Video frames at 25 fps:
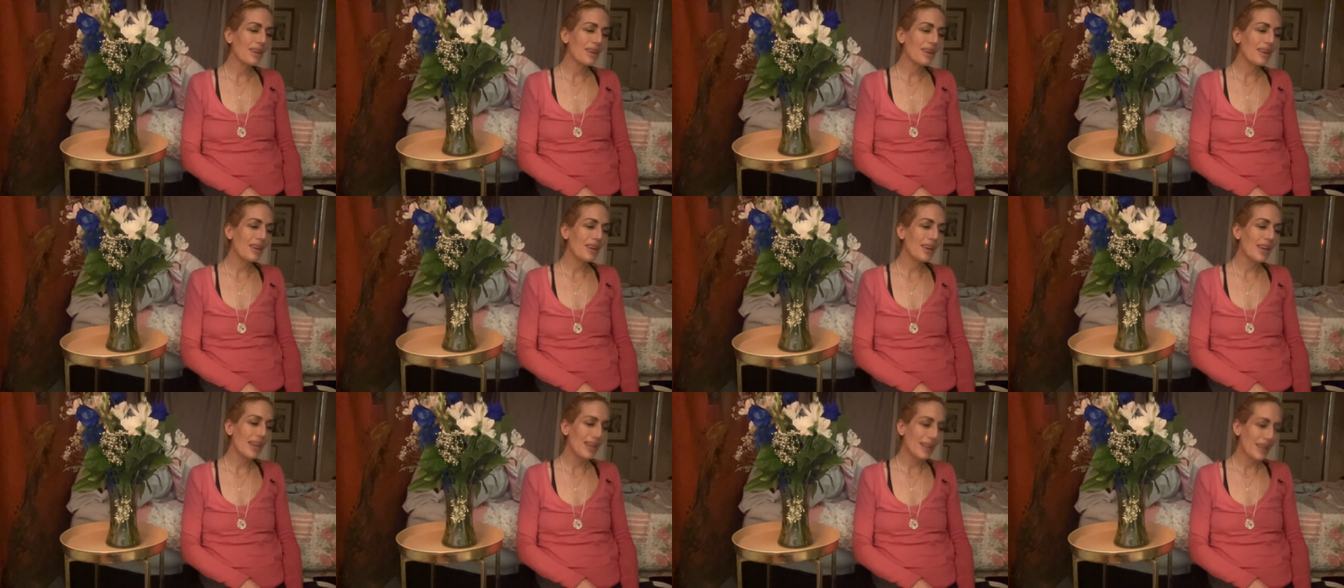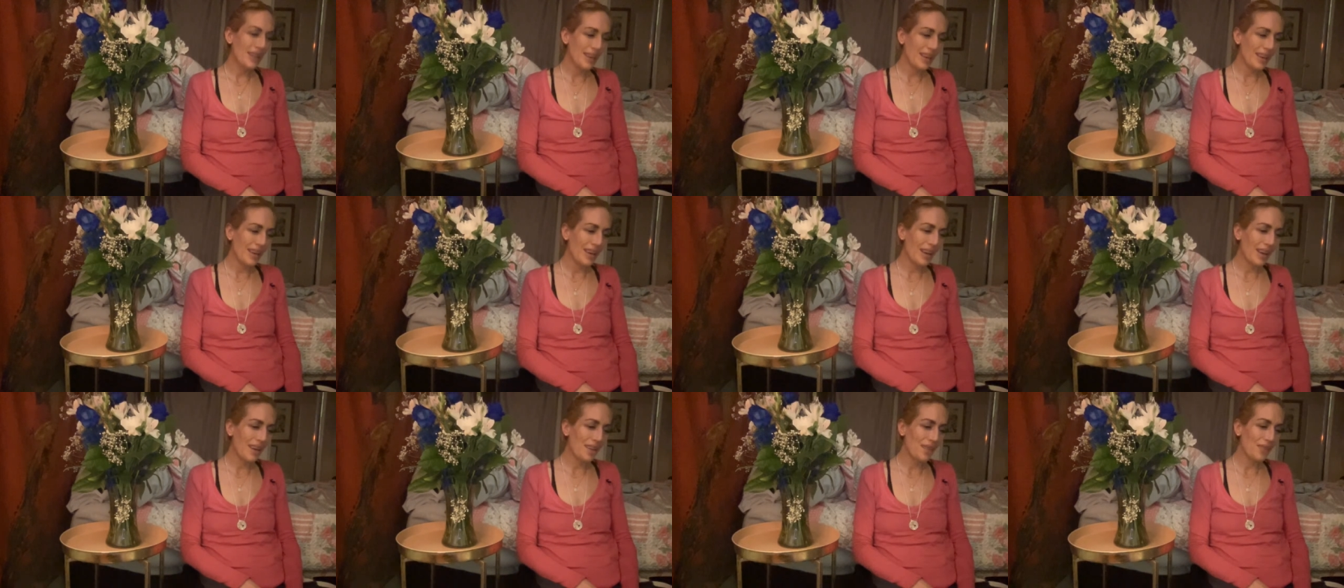
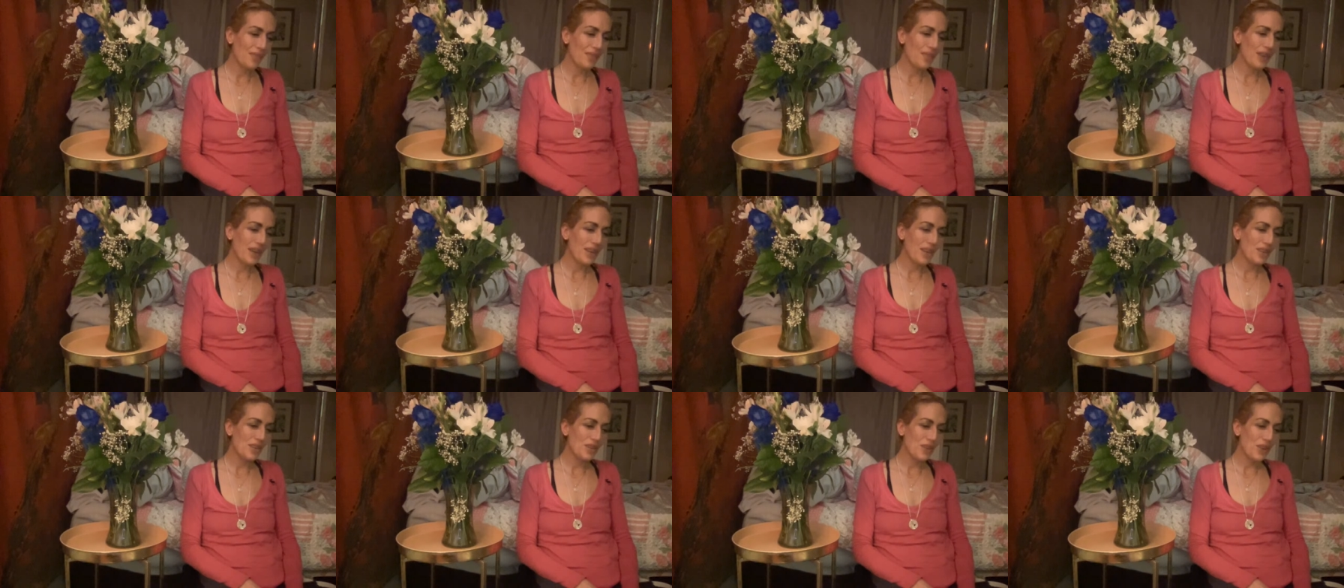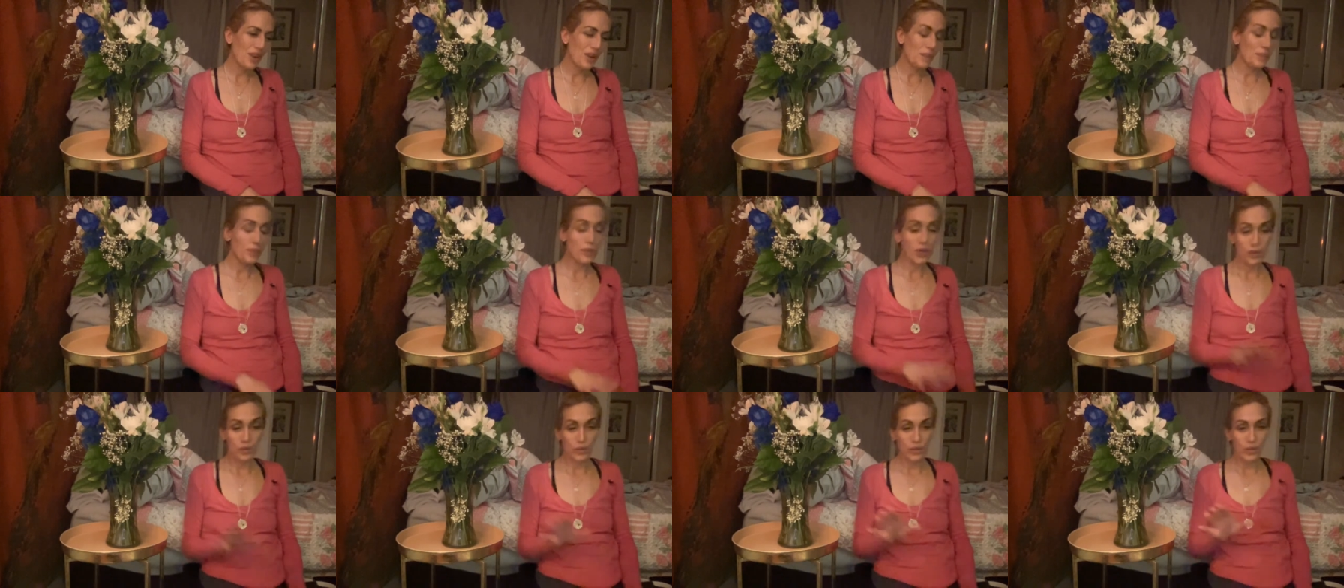India, that trip,
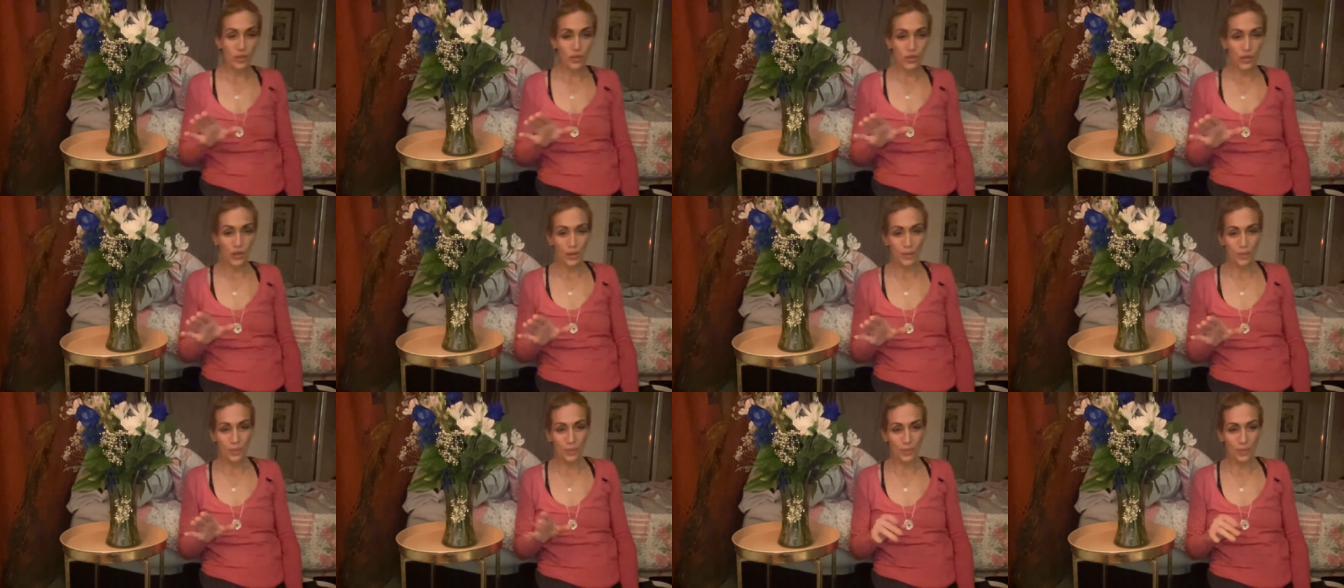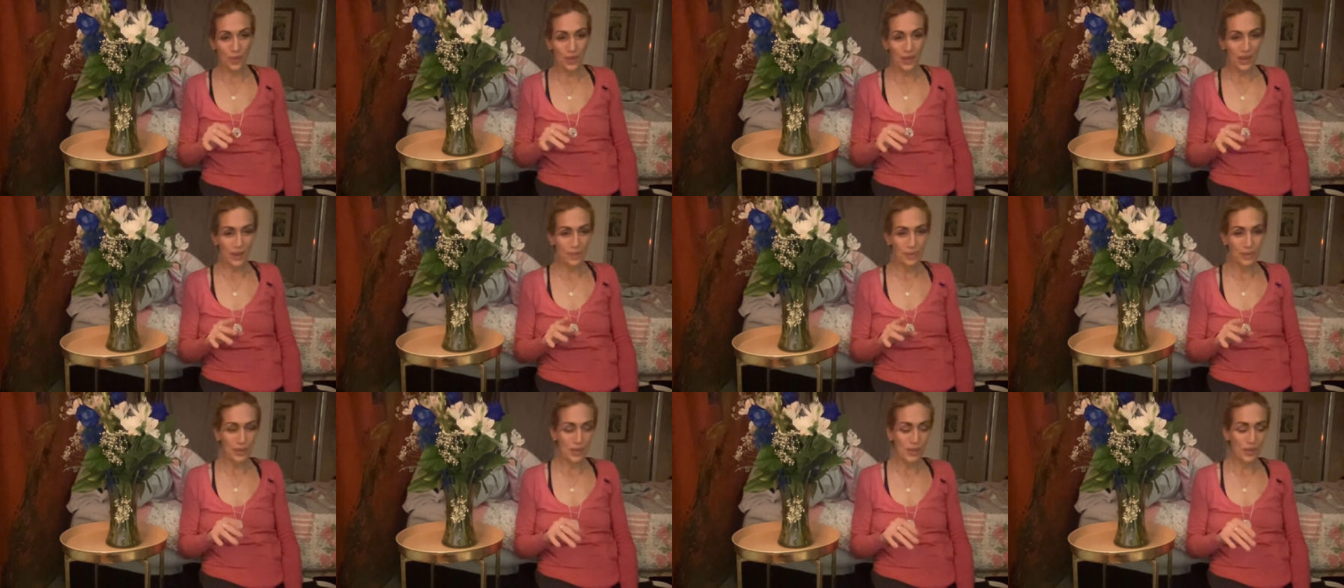the only trip that
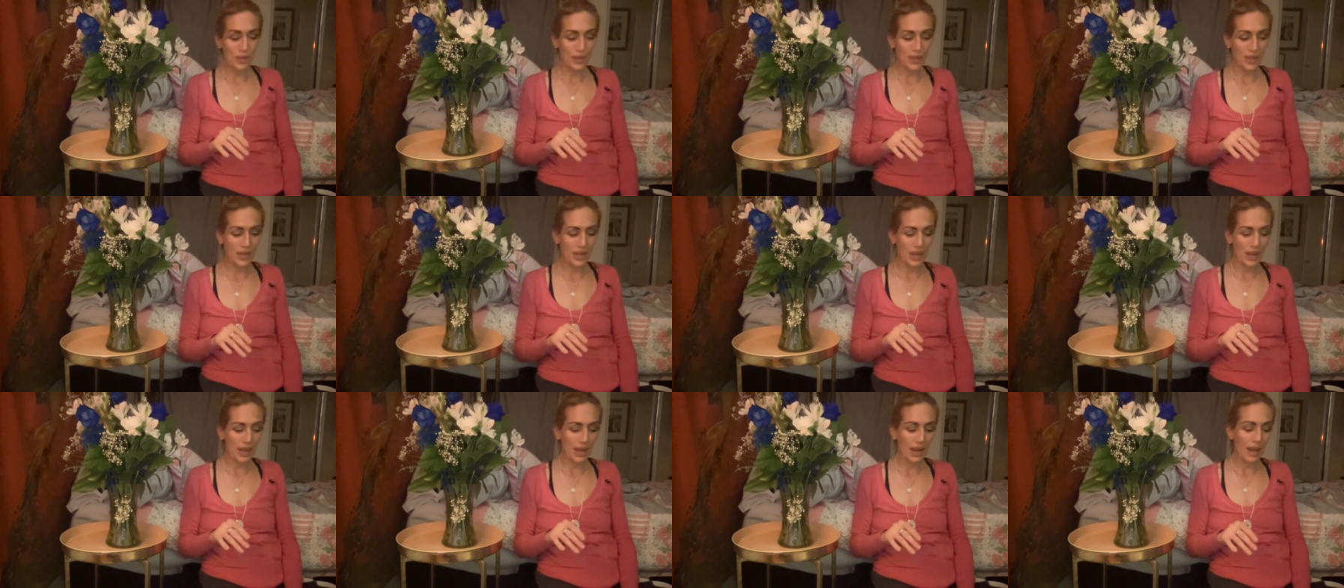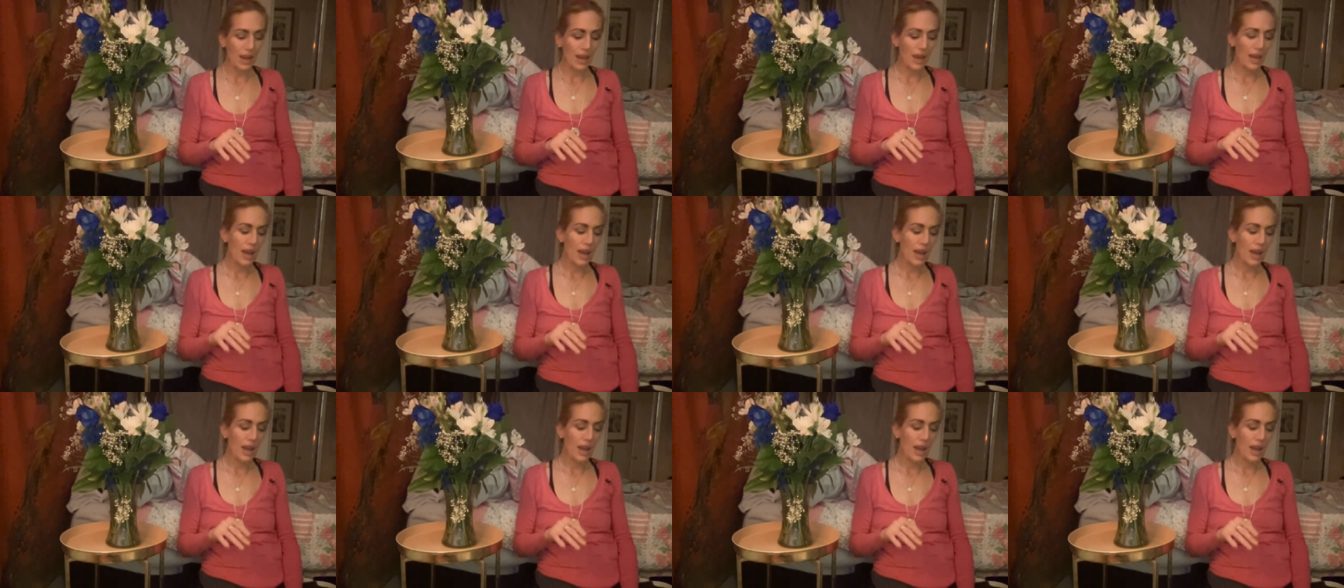I've been to India,